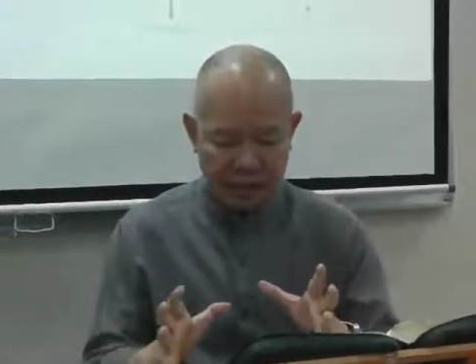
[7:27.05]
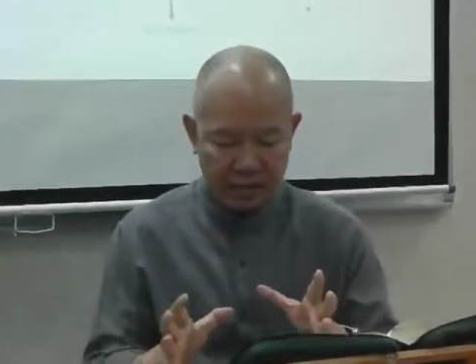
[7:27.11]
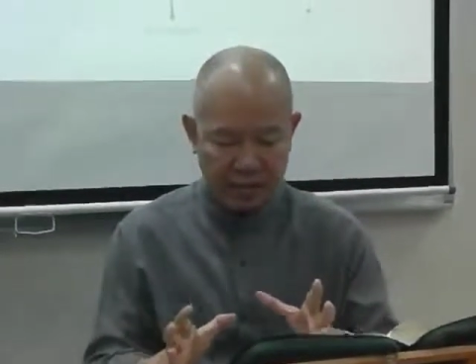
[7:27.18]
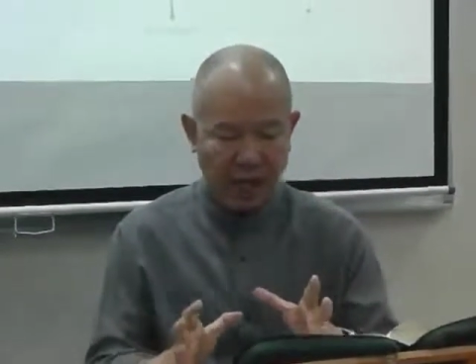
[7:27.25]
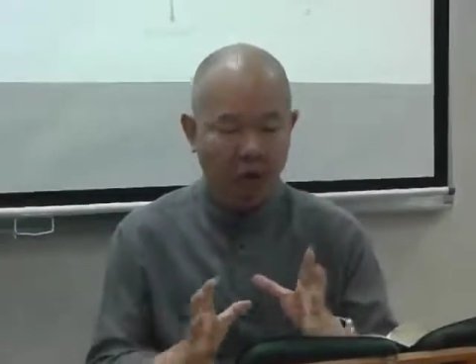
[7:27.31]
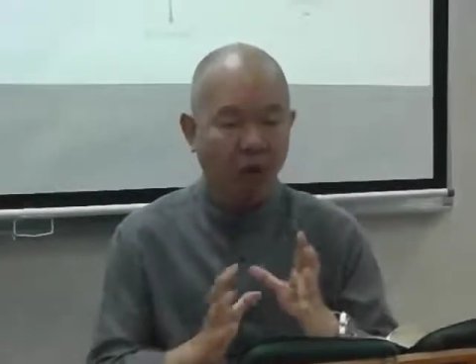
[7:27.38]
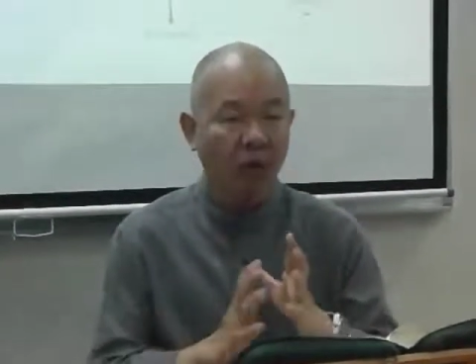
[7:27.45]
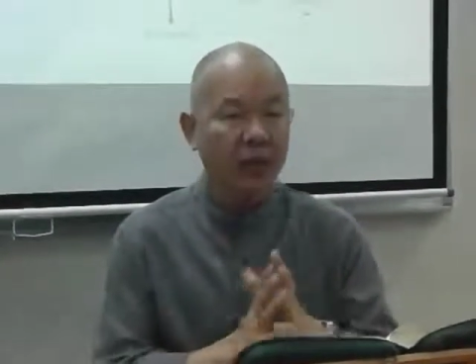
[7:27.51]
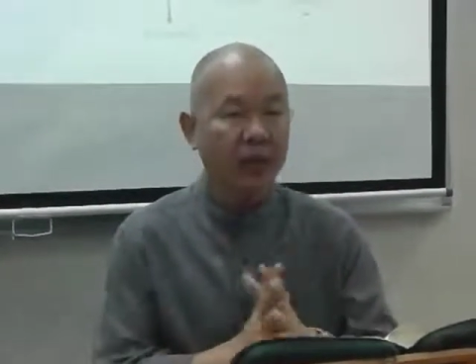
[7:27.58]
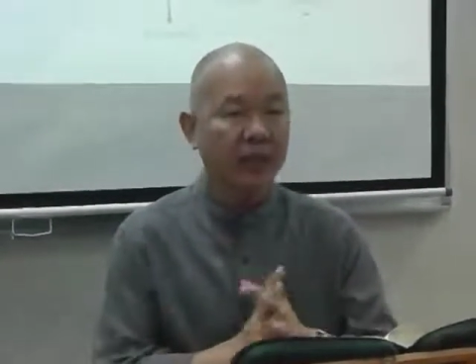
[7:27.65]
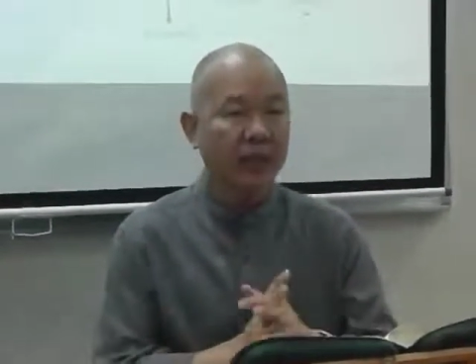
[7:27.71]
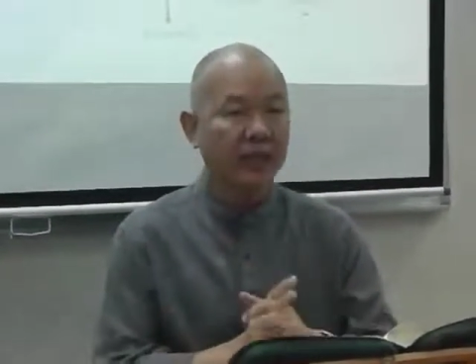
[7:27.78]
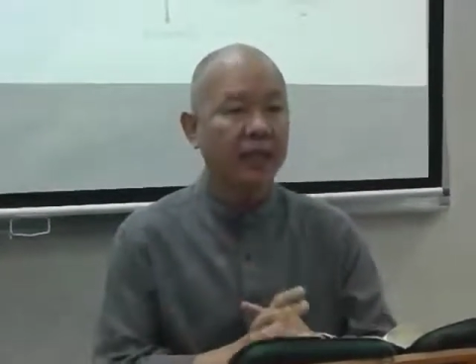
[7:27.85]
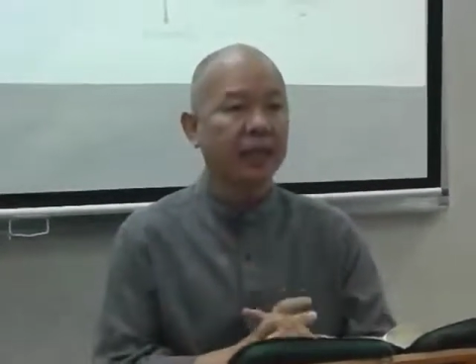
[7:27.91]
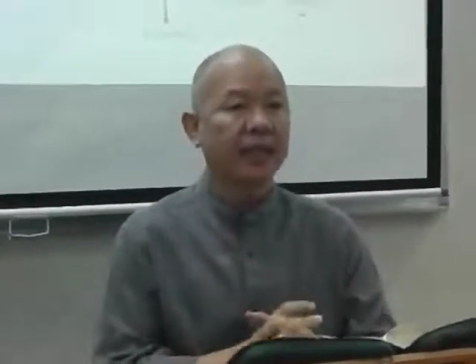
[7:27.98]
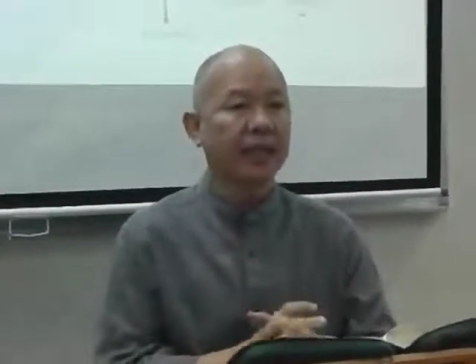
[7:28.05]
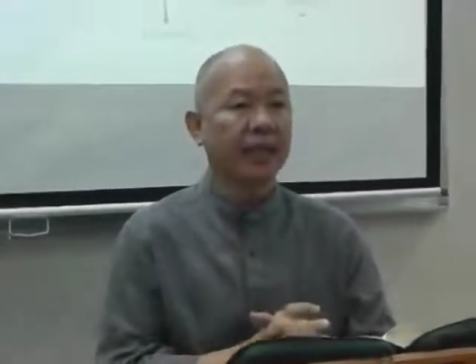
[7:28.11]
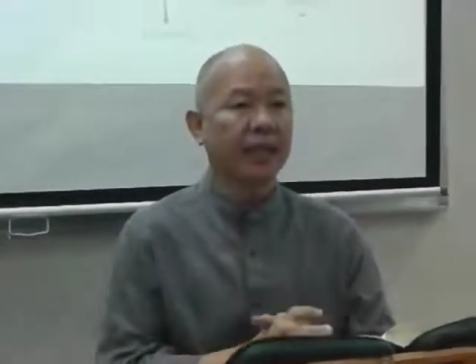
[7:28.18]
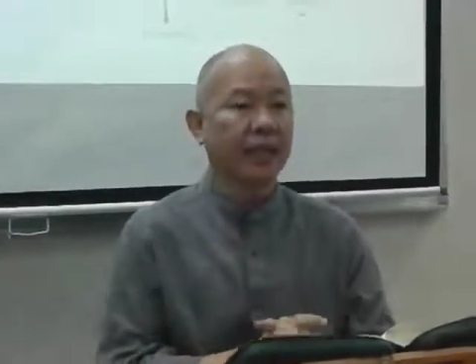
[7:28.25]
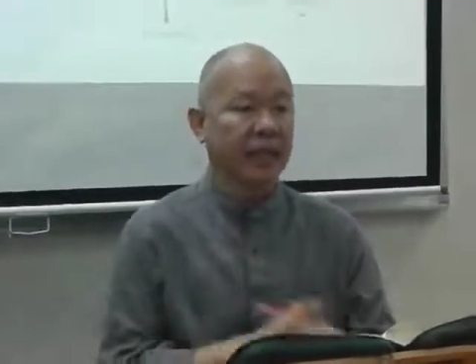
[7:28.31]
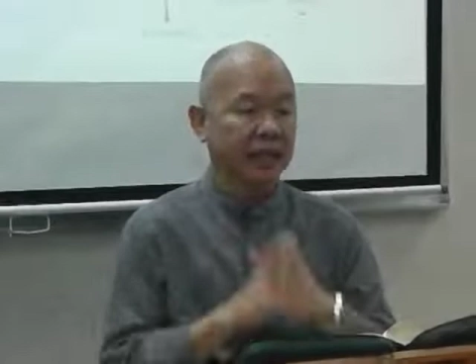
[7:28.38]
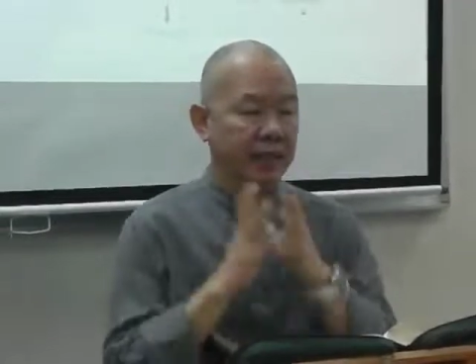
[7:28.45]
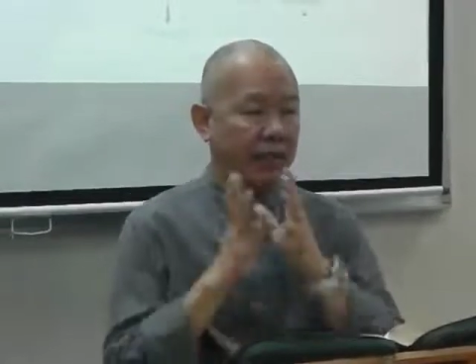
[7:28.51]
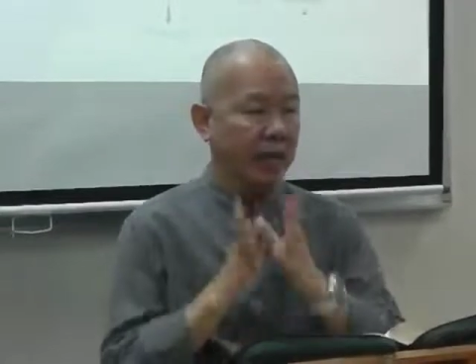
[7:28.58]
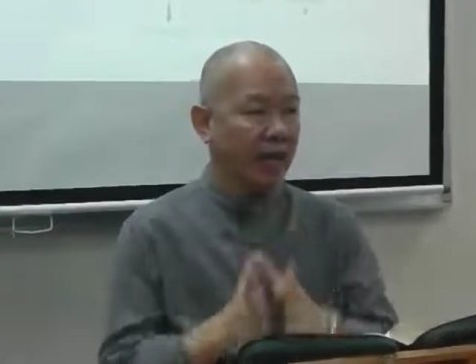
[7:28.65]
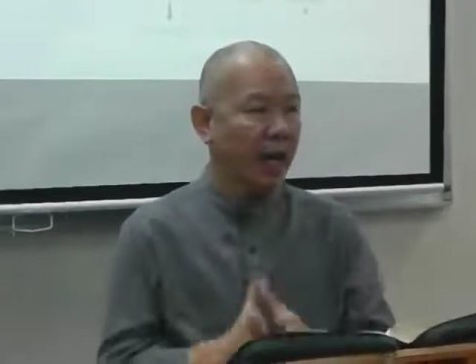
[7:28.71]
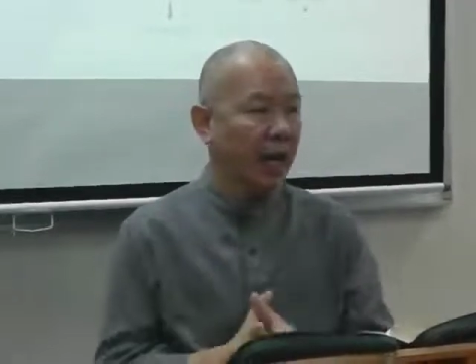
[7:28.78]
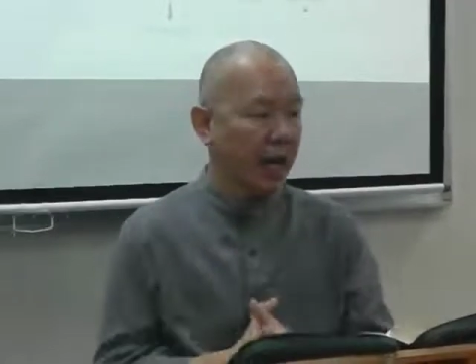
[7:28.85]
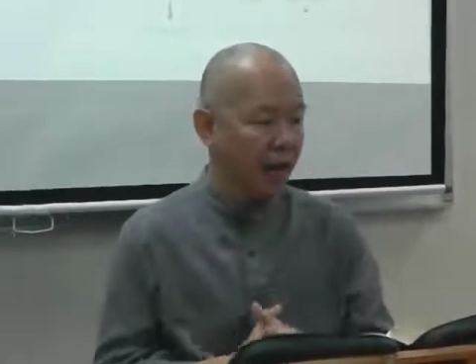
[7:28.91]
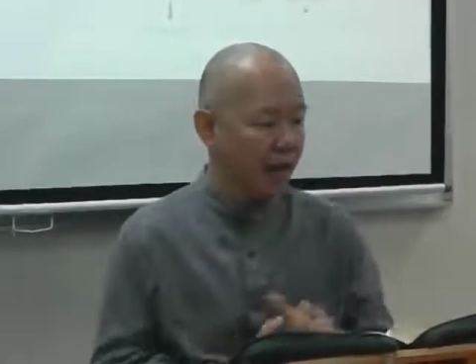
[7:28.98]
recorded as they
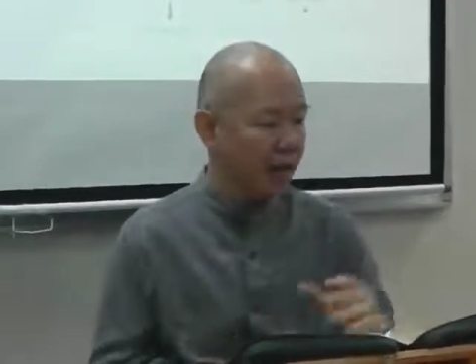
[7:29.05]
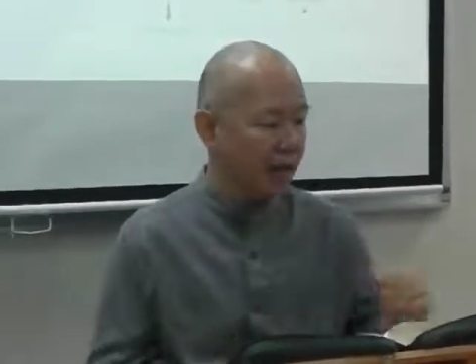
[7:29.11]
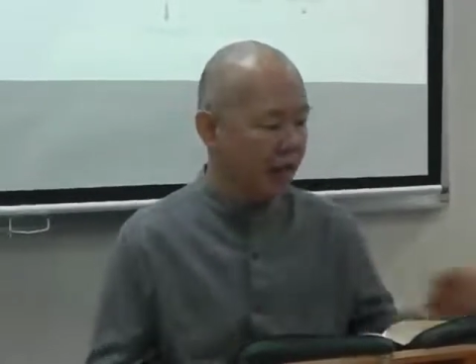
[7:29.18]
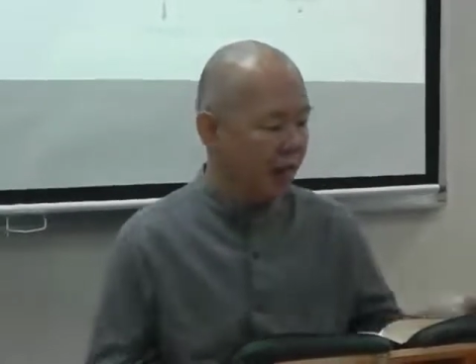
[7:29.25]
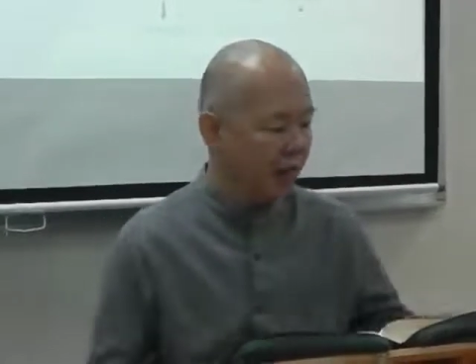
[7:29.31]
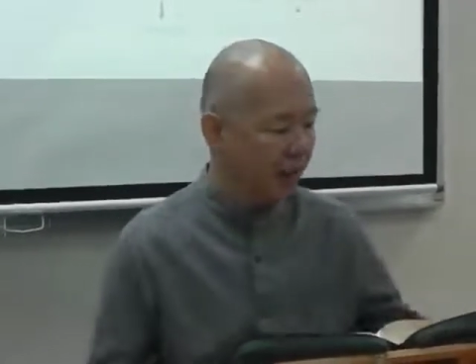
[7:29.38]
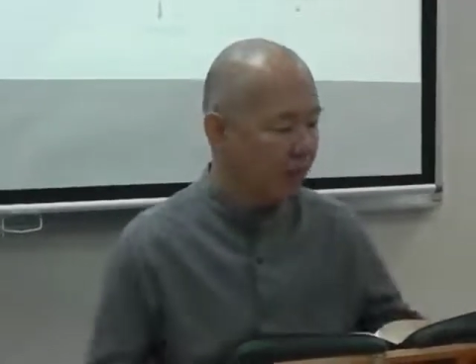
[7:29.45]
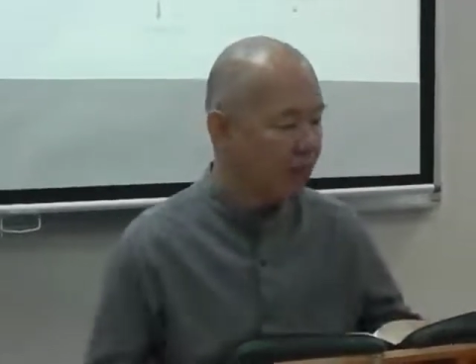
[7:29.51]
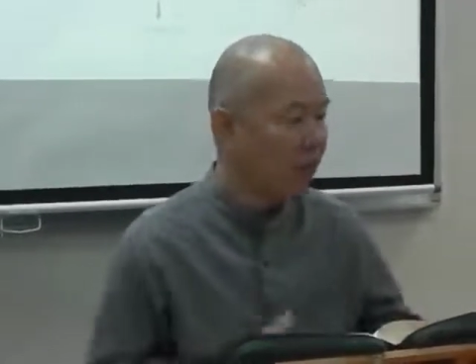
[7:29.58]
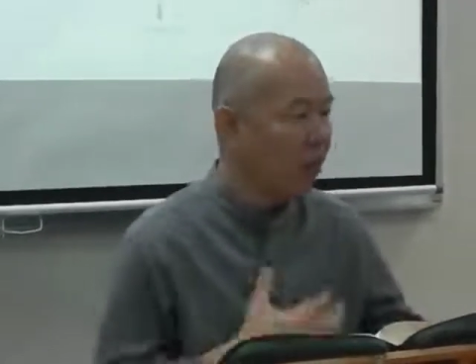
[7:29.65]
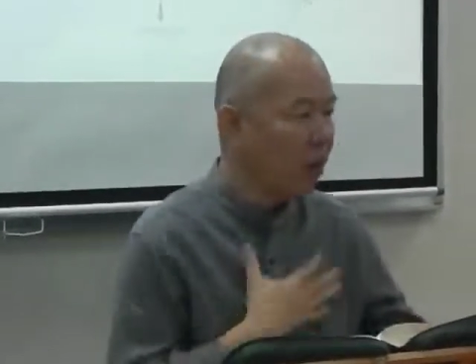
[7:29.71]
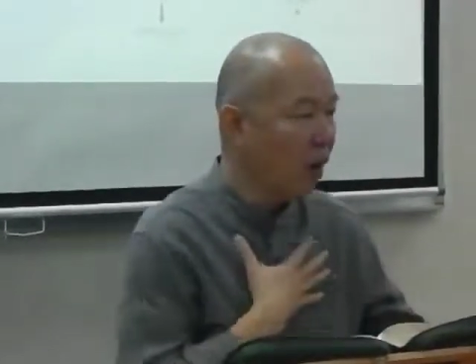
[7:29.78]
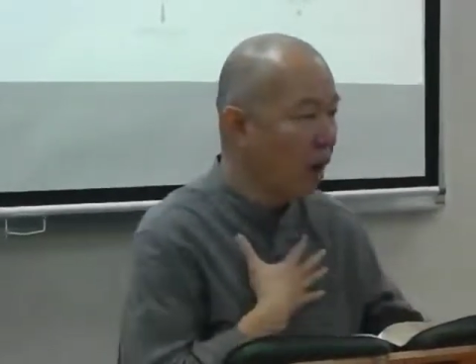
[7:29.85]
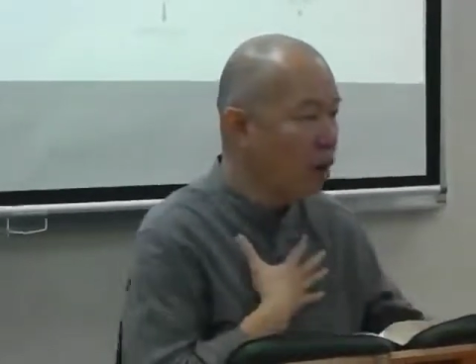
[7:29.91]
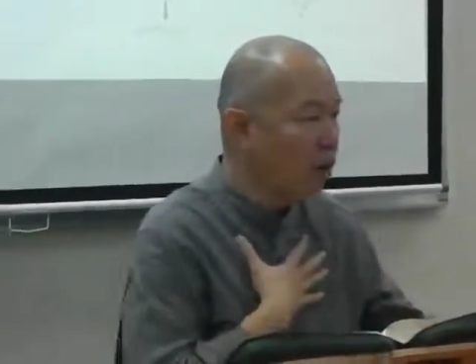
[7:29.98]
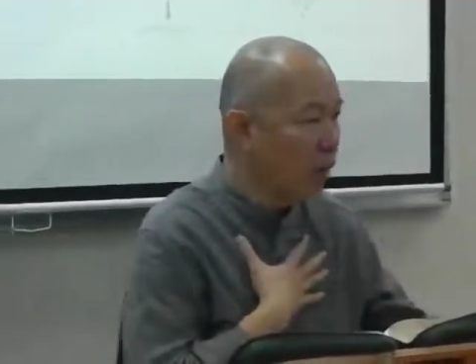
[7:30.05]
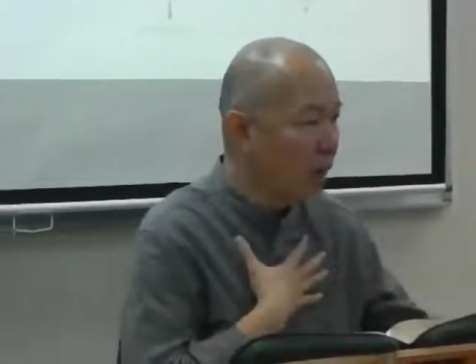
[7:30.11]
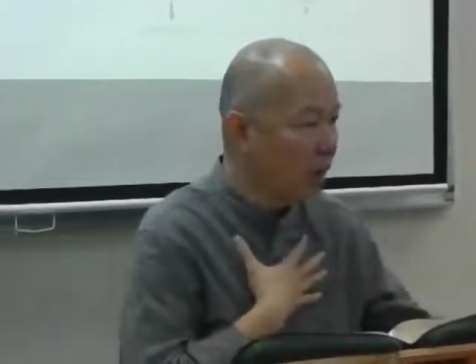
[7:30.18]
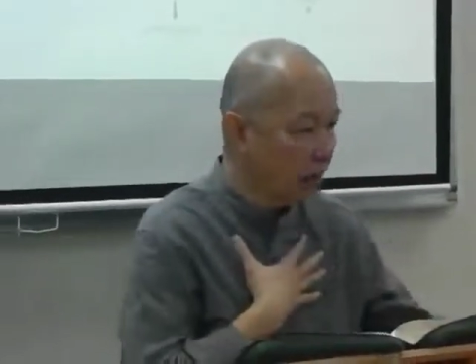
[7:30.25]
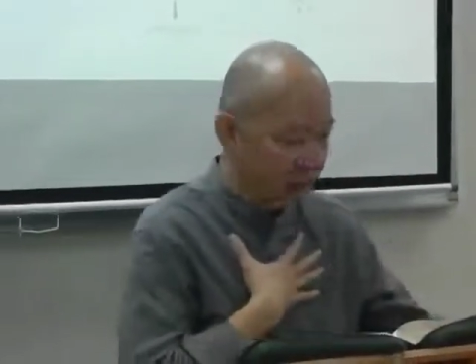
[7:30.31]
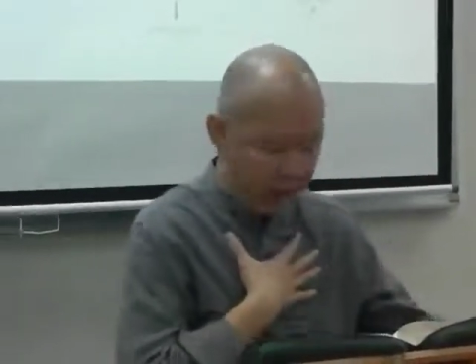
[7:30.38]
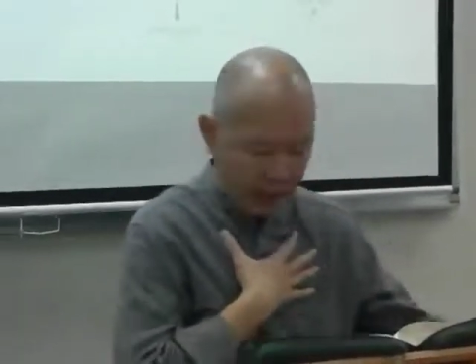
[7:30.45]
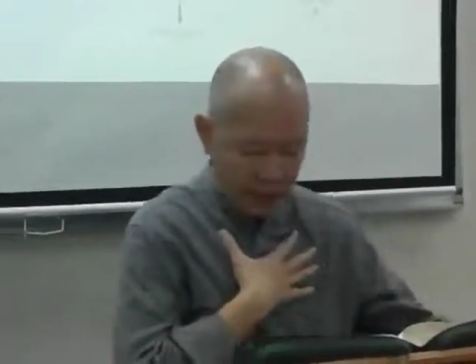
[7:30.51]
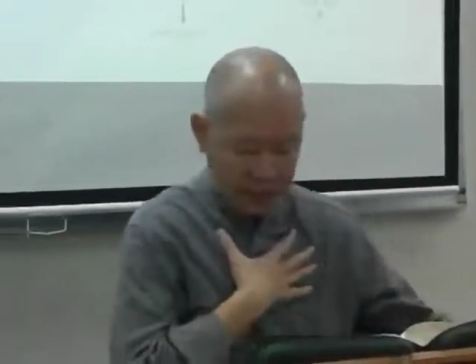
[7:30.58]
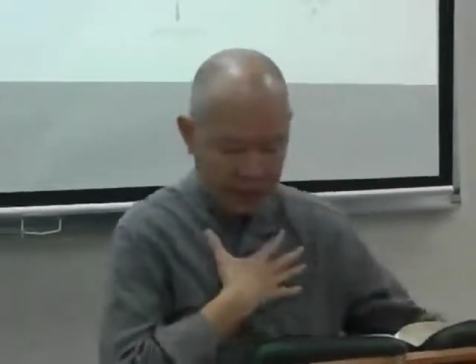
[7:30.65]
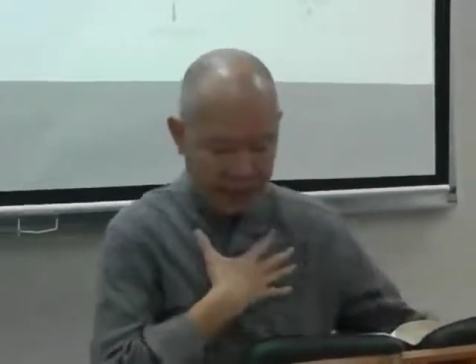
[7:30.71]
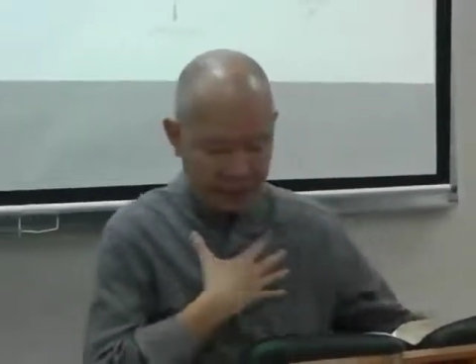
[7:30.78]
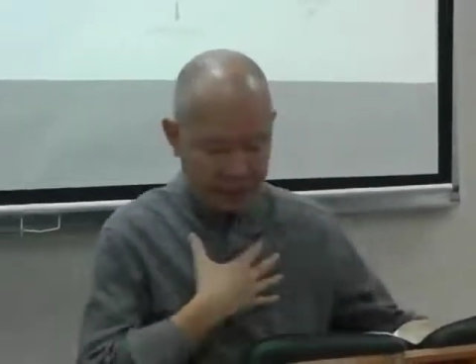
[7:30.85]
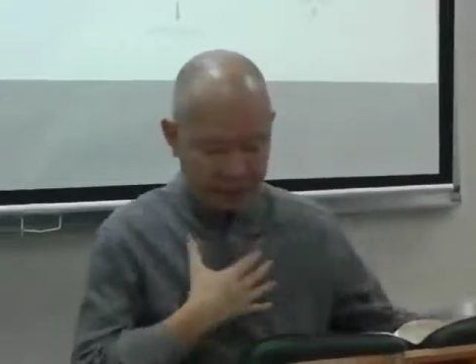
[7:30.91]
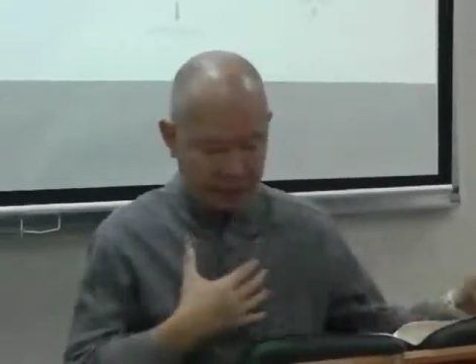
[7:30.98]
are for our
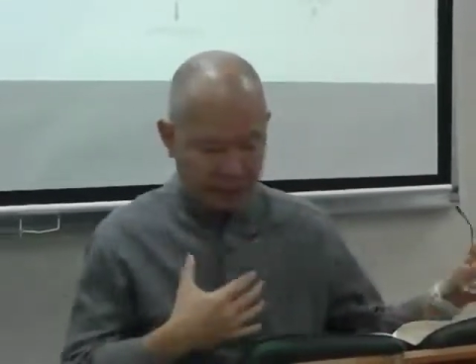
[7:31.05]
learning.